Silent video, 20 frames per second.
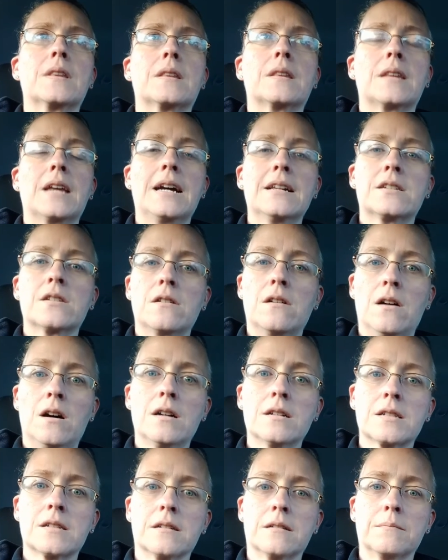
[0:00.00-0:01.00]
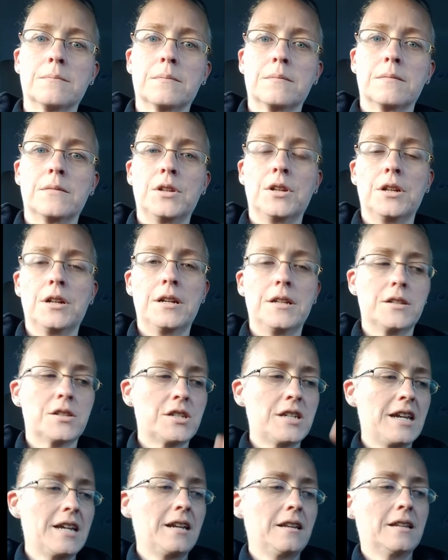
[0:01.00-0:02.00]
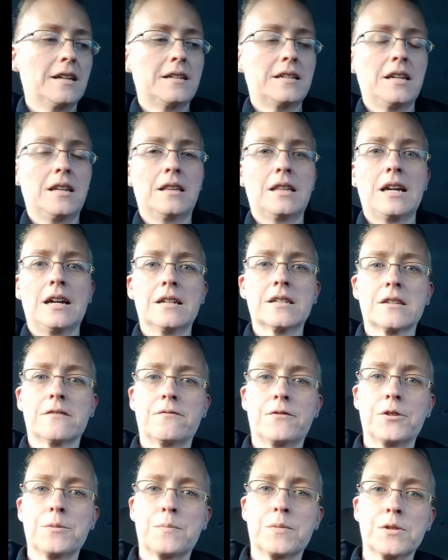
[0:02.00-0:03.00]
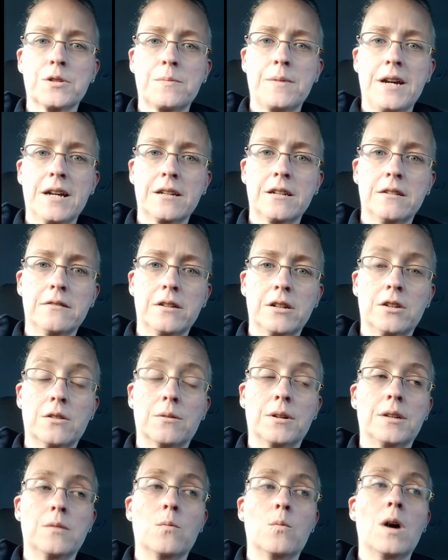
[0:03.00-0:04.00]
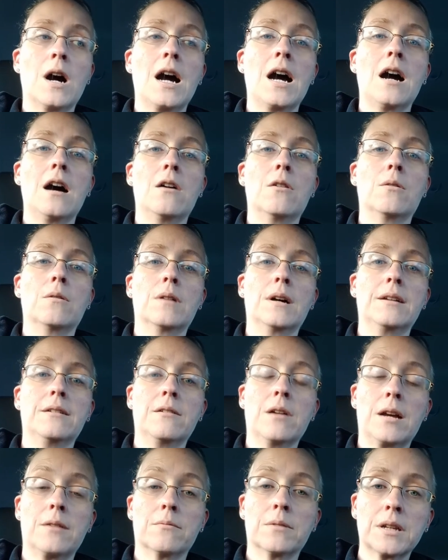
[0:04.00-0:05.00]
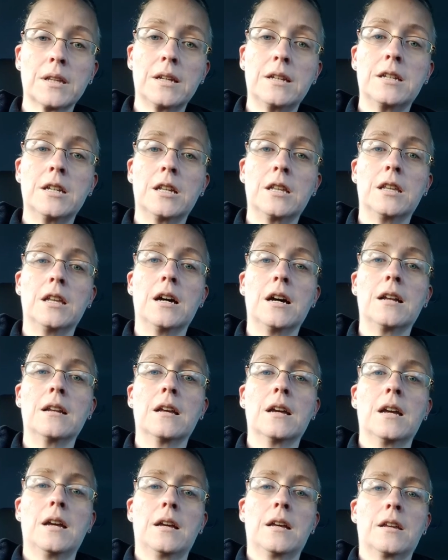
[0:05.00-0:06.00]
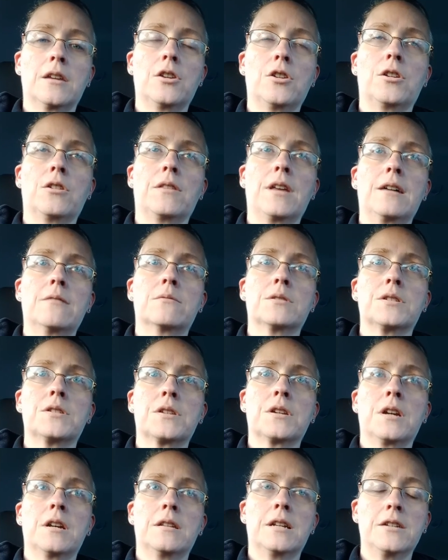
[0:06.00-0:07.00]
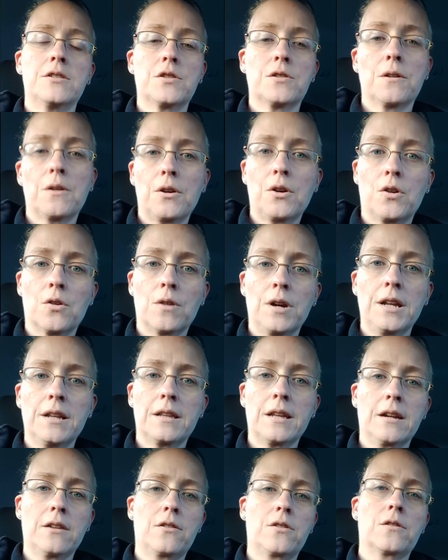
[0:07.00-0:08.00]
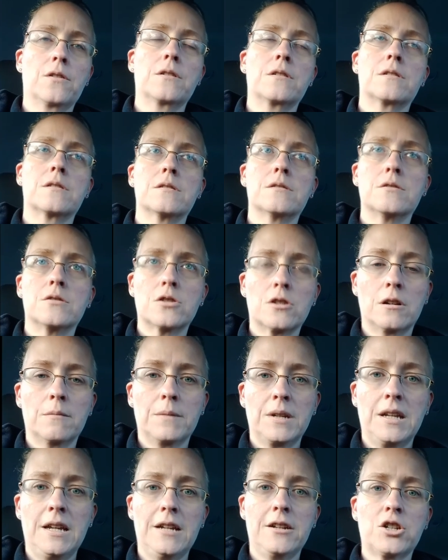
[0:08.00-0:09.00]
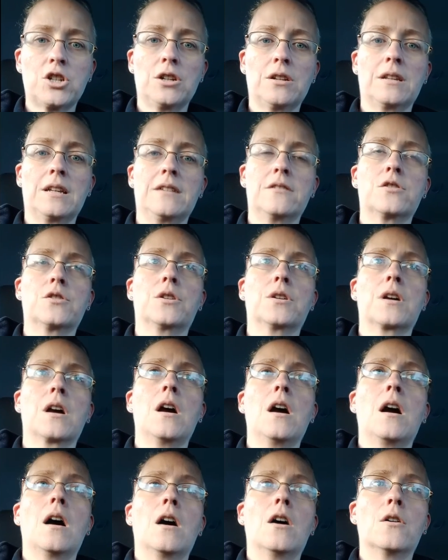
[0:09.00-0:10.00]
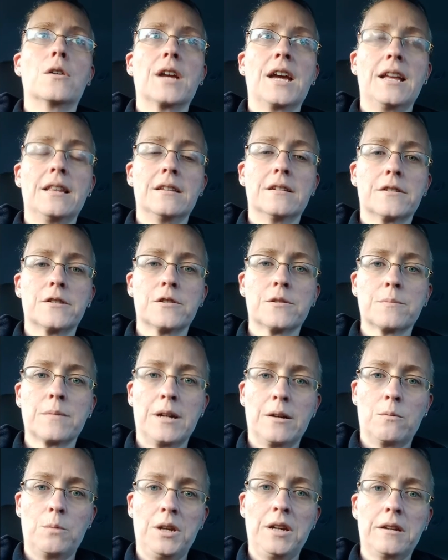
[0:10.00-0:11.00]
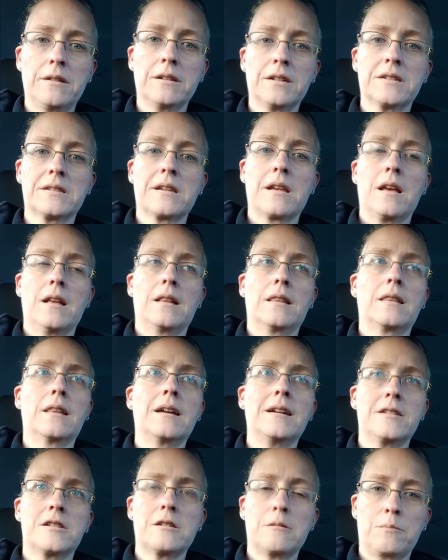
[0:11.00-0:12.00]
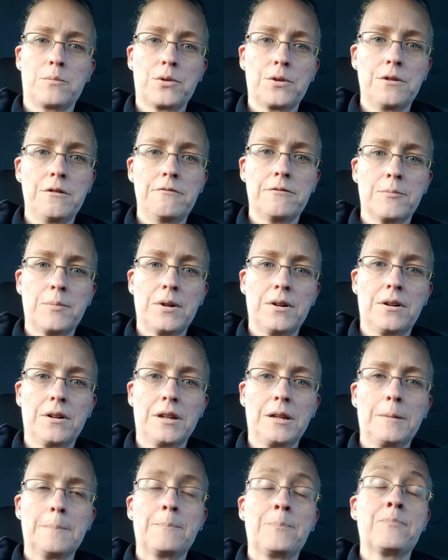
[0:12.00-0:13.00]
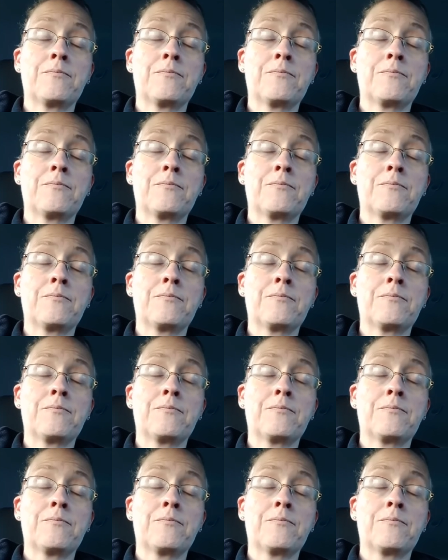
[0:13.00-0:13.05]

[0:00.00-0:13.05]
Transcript: that's awesome. You know, it's taking that ten thousand foot perspective and going, wow, I, I really did that. You know, that was, that took grit, that took the determination, that took, okay, this is my weakness, let's improve upon it.